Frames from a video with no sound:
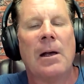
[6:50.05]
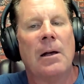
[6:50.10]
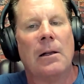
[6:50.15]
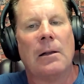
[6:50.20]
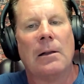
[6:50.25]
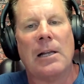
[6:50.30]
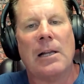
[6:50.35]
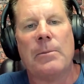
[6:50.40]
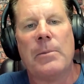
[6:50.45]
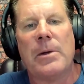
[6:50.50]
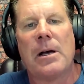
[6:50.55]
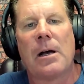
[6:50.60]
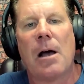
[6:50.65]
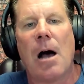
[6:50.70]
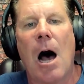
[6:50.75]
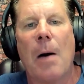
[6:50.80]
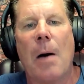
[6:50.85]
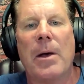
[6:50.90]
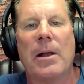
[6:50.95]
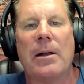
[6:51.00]
leave me a
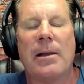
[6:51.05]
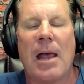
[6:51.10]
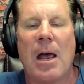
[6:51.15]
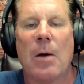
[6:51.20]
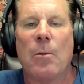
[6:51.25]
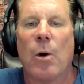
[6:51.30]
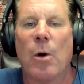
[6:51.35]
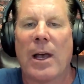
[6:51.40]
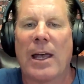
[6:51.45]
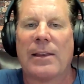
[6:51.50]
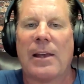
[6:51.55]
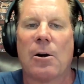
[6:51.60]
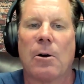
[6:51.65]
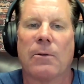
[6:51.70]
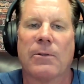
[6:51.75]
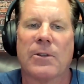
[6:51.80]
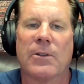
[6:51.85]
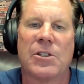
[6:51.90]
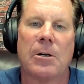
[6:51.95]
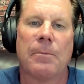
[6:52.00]
comment and we'll get that
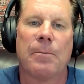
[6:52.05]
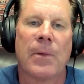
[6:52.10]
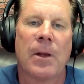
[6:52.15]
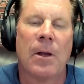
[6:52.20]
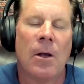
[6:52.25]
over to you.